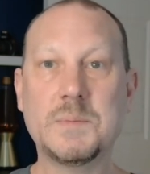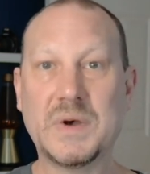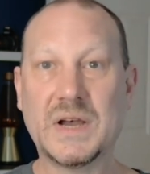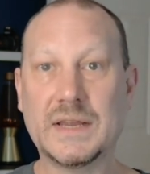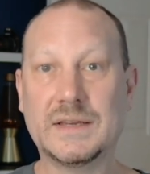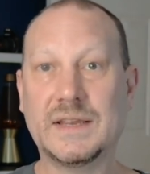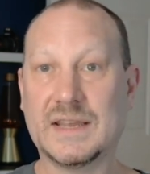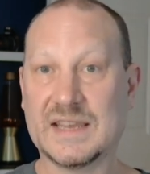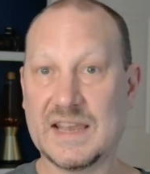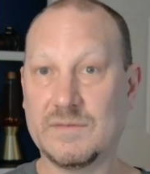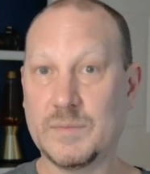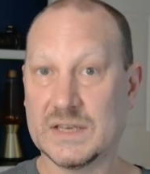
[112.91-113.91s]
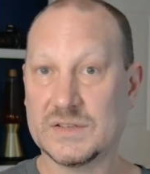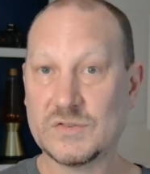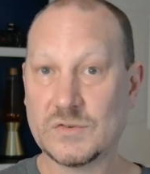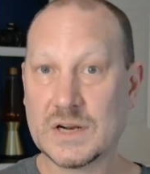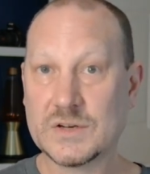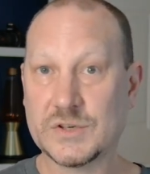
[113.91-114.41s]
but it gave me a
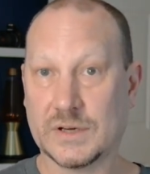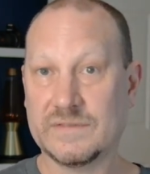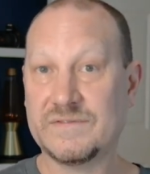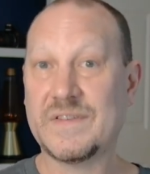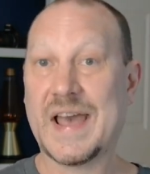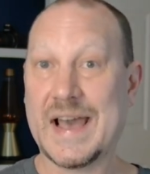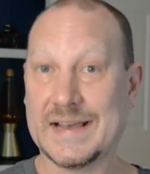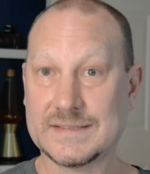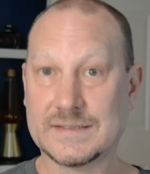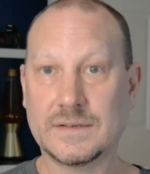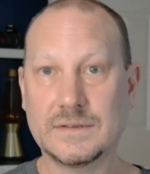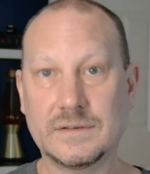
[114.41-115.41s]
structure fast.